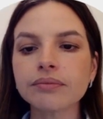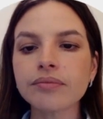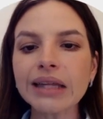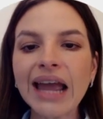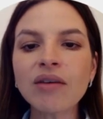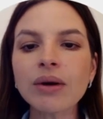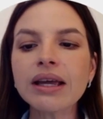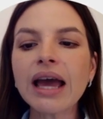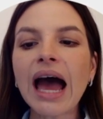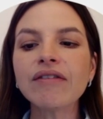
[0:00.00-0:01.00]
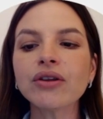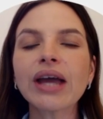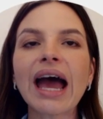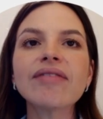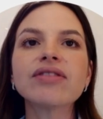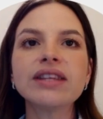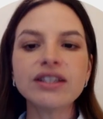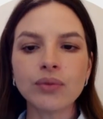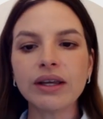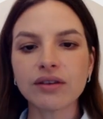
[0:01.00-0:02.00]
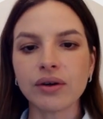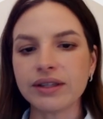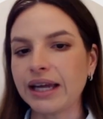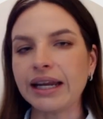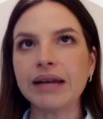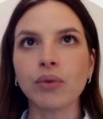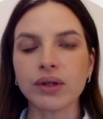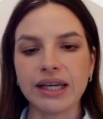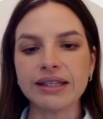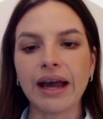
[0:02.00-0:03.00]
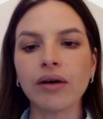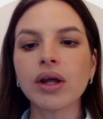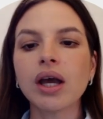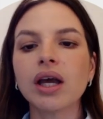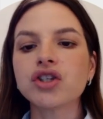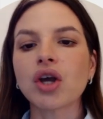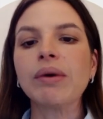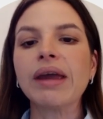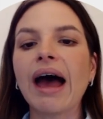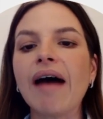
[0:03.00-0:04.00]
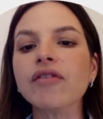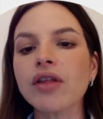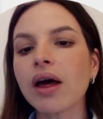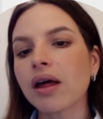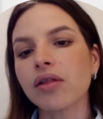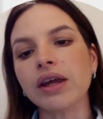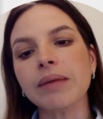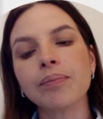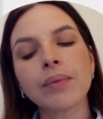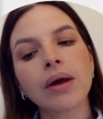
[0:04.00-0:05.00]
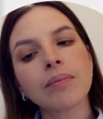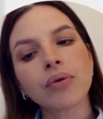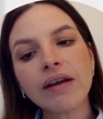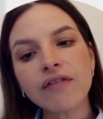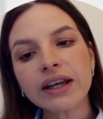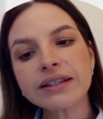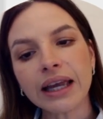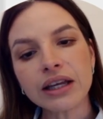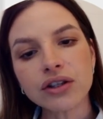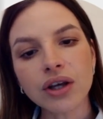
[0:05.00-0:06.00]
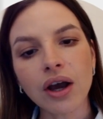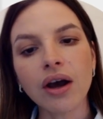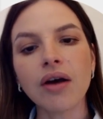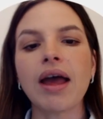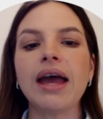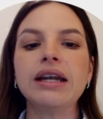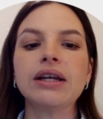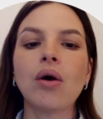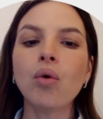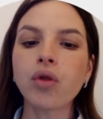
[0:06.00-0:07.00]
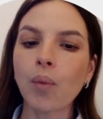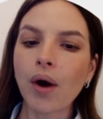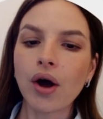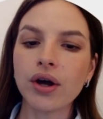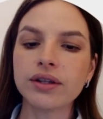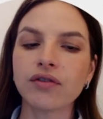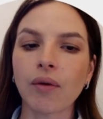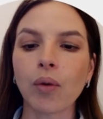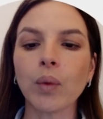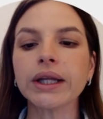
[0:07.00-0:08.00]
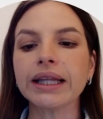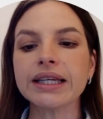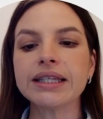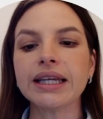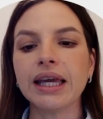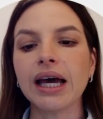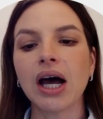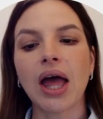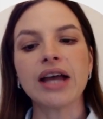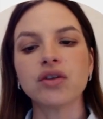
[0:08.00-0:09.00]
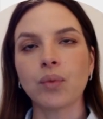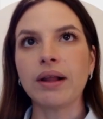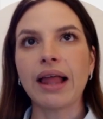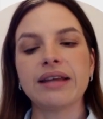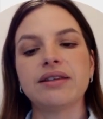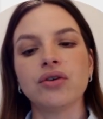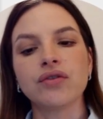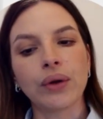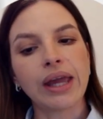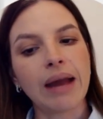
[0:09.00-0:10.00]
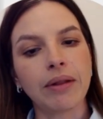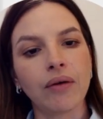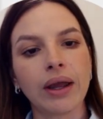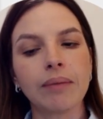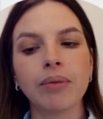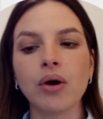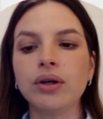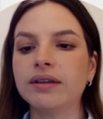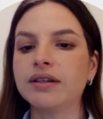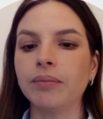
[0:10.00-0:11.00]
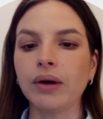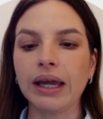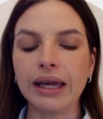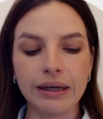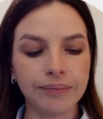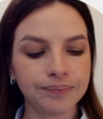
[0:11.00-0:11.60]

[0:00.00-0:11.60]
And then we have a look at this week's content in more detail. So we have the prefix inter and all the words from the word list here, as well as those vocabulary components to bring in.